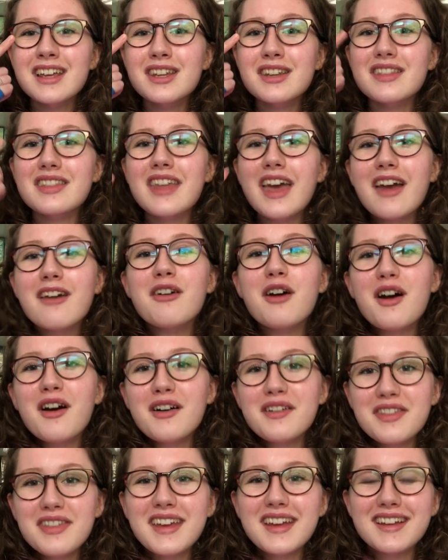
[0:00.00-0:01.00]
There
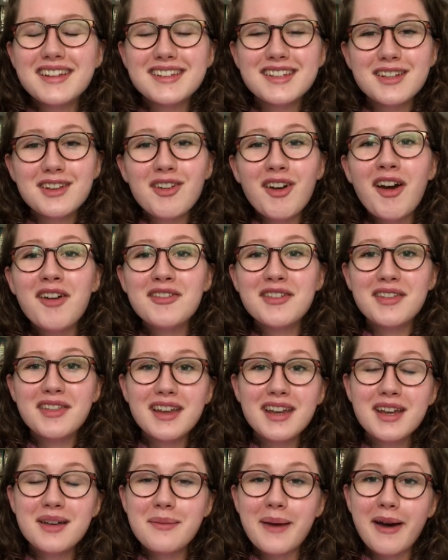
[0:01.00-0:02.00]
are things that you have to
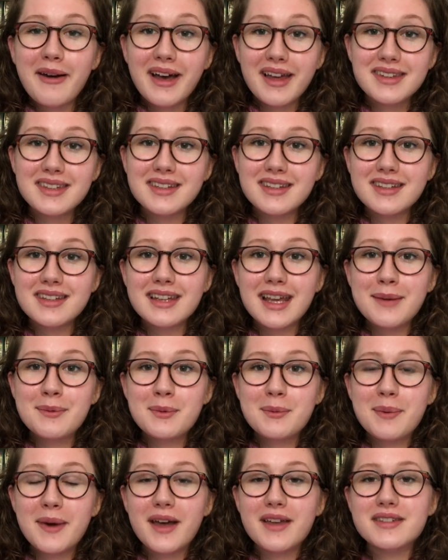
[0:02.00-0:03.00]
think about as a
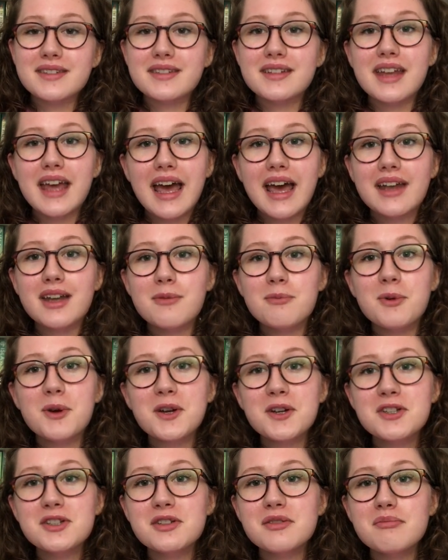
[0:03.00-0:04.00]
disabled person, and a
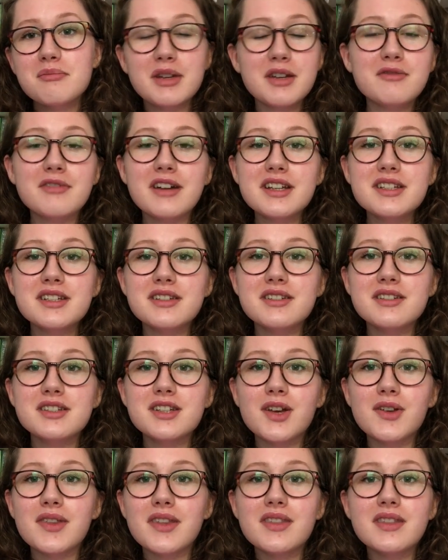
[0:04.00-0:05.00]
book shouldn't be written
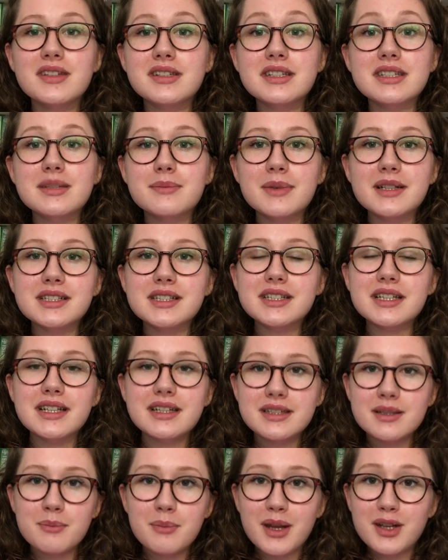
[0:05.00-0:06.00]
so that the disability
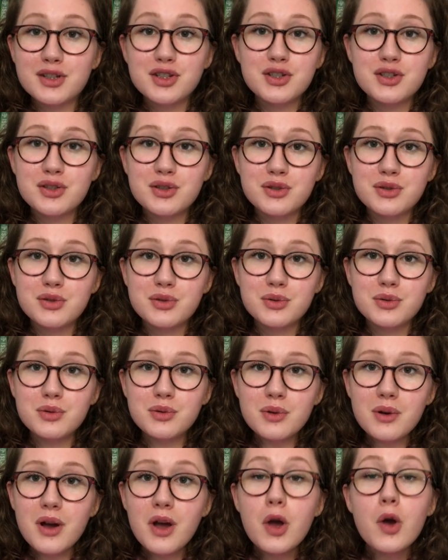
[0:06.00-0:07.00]
isn't mentioned at
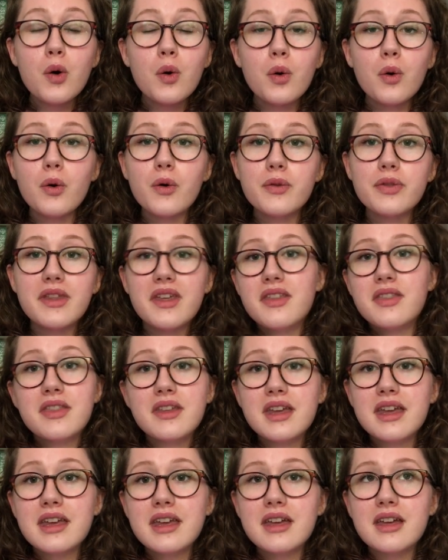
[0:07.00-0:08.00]
all, or that
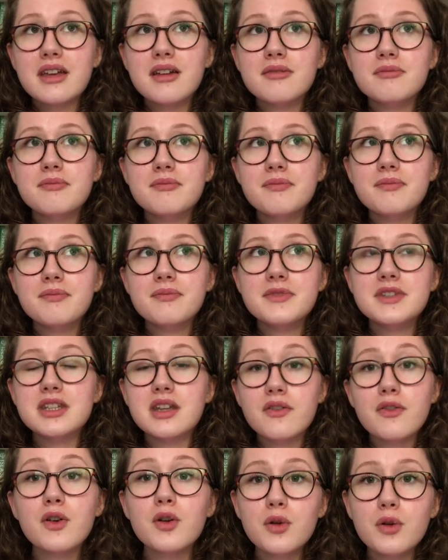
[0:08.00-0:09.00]
the
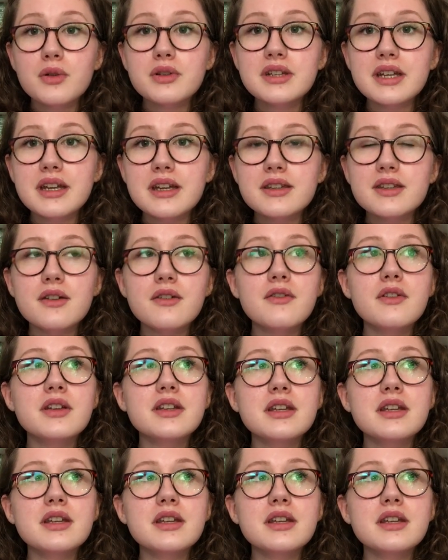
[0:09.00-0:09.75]
difficulties of a